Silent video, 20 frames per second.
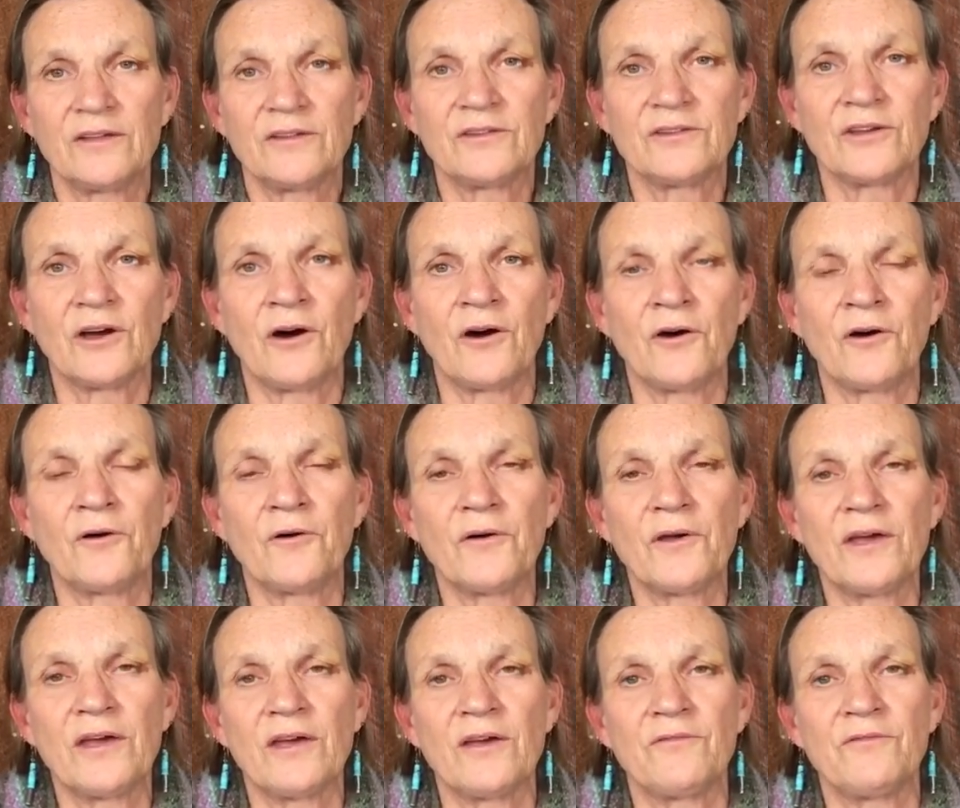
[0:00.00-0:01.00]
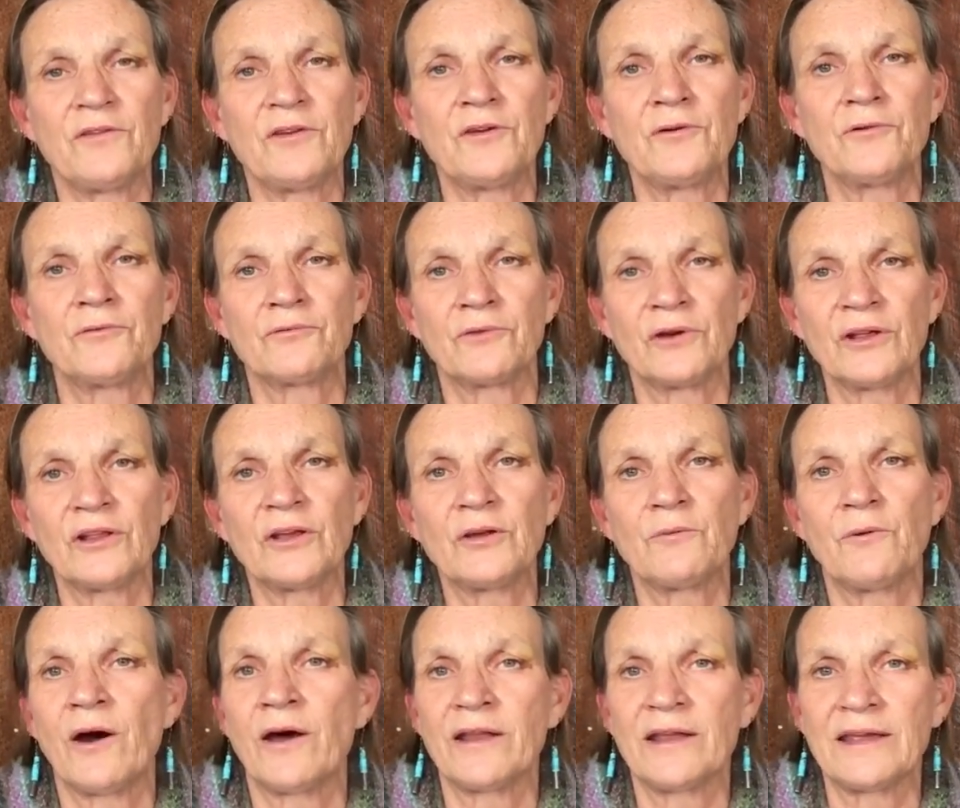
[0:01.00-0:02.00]
So if you really
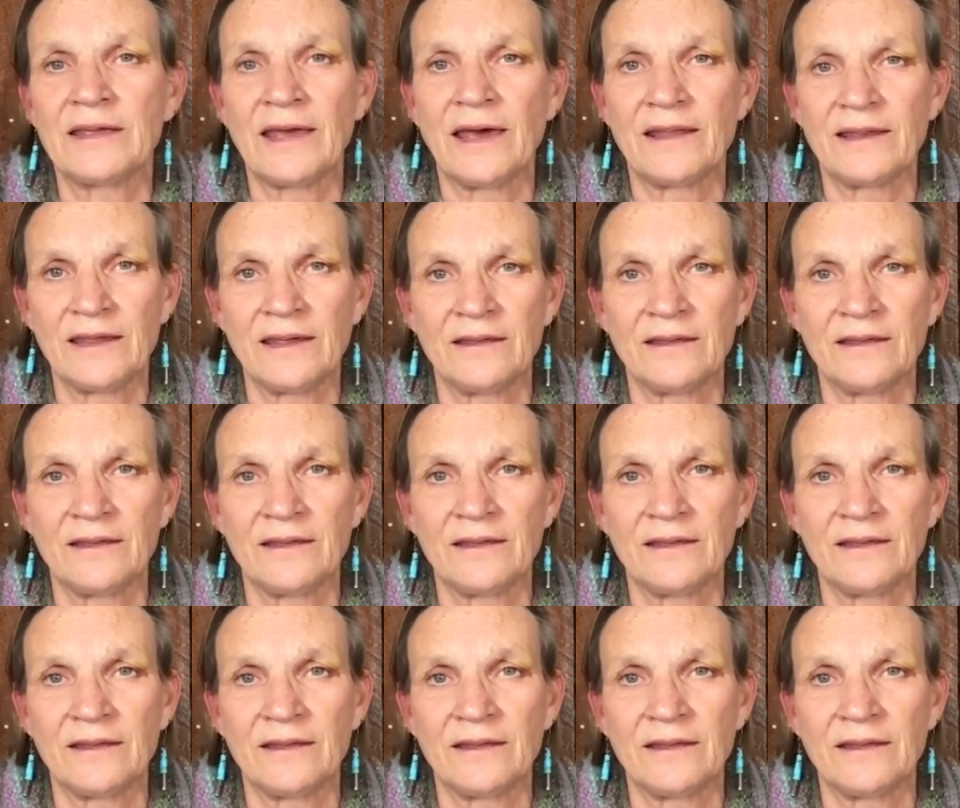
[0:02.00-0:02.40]
want to get